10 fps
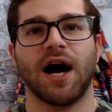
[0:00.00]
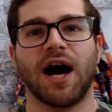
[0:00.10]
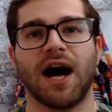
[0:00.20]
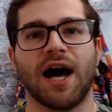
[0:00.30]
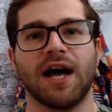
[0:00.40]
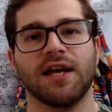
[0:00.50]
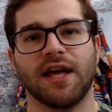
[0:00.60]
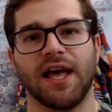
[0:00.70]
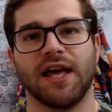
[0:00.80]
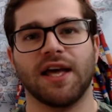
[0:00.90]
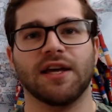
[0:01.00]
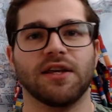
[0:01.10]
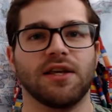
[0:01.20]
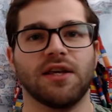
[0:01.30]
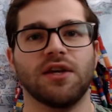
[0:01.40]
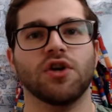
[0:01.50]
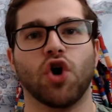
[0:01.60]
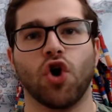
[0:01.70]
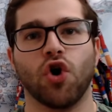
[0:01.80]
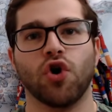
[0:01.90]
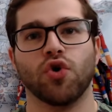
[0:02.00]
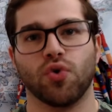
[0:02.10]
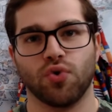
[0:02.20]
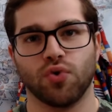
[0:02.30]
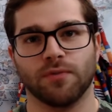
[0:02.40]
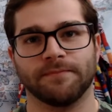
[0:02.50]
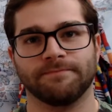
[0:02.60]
A, E, I, O, U.